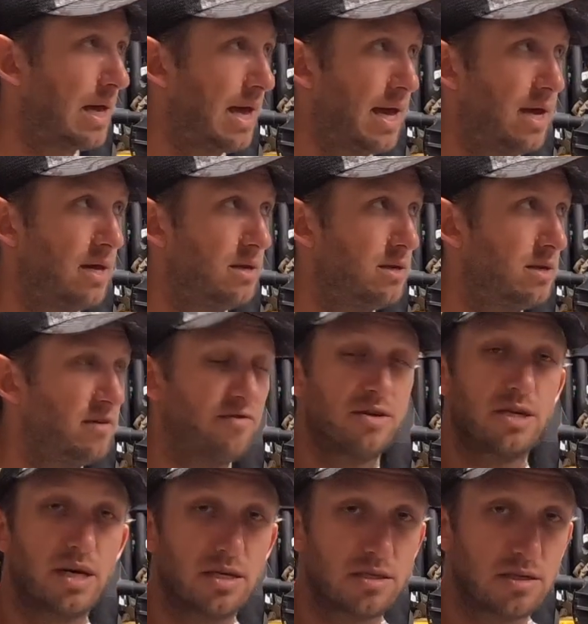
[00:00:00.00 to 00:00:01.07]
And if
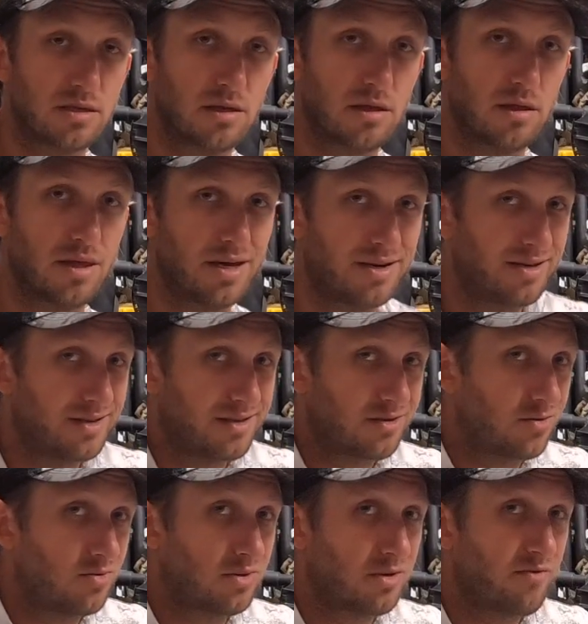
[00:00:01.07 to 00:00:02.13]
it doesn't, then it's
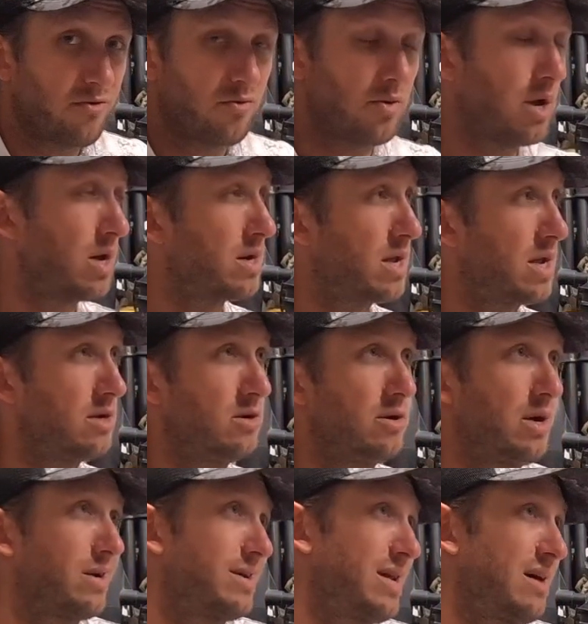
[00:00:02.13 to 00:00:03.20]
too stiff of a rod and you're
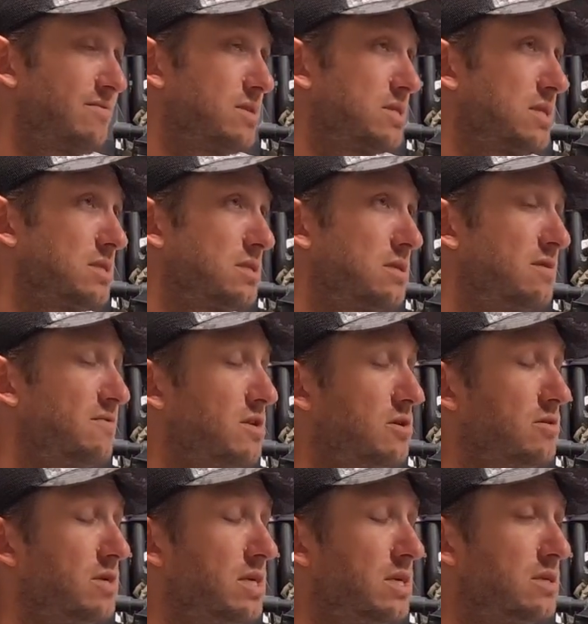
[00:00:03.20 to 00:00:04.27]
not going to have the sensitivity
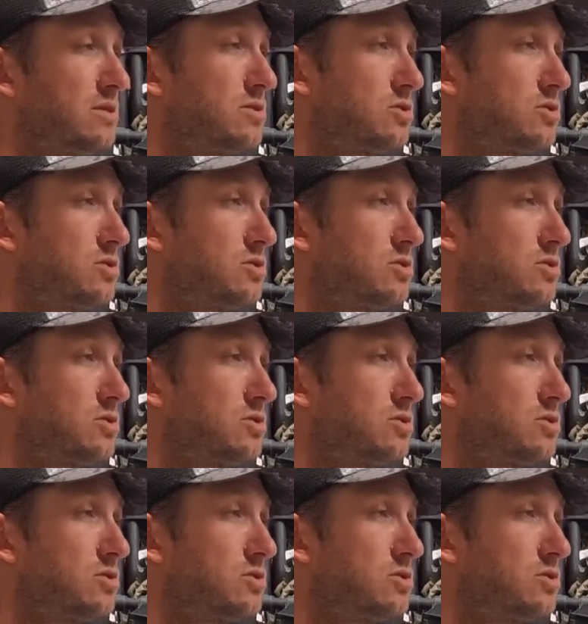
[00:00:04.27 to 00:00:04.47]
you need.